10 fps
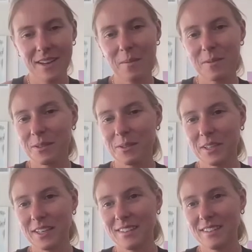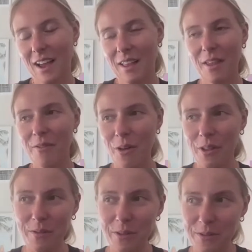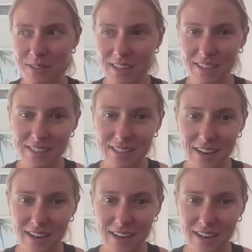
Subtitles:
absolutely. I love all of those things.